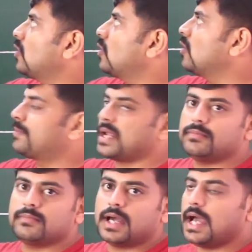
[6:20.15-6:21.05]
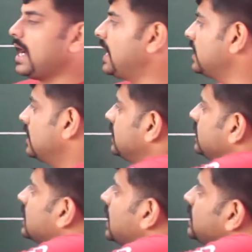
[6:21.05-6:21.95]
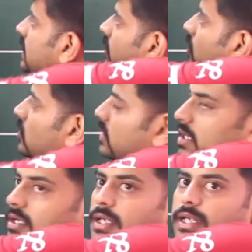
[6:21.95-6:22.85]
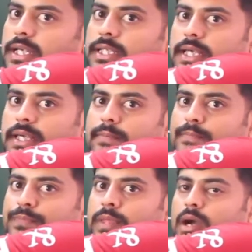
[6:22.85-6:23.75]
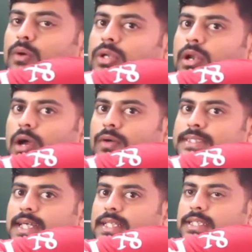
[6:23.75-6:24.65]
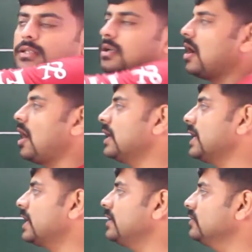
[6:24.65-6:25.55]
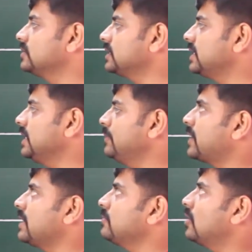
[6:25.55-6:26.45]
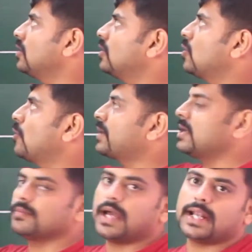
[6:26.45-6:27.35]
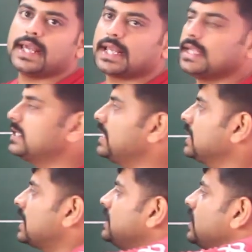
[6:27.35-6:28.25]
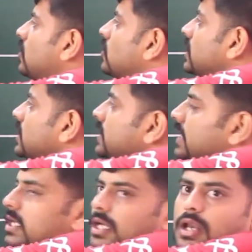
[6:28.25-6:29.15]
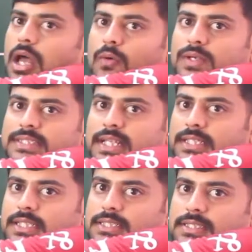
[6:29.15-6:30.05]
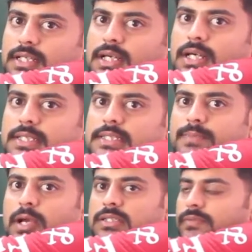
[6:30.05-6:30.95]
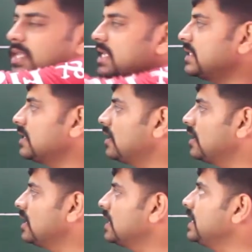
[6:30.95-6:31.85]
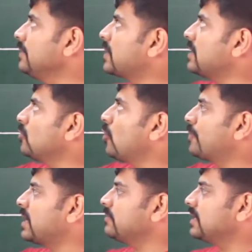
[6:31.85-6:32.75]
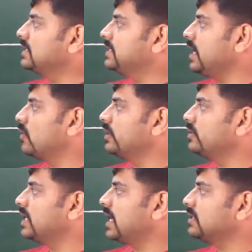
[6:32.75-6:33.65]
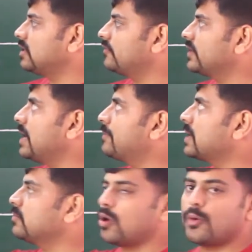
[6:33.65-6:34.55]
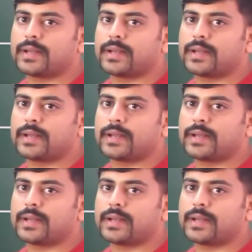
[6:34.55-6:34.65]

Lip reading: O prime and incline the cone in the counterclockwise direction, or I can use E prime, O prime and I can incline the cone in the clockwise directions. This is because of the reason E prime O prime is equal to the length of A prime O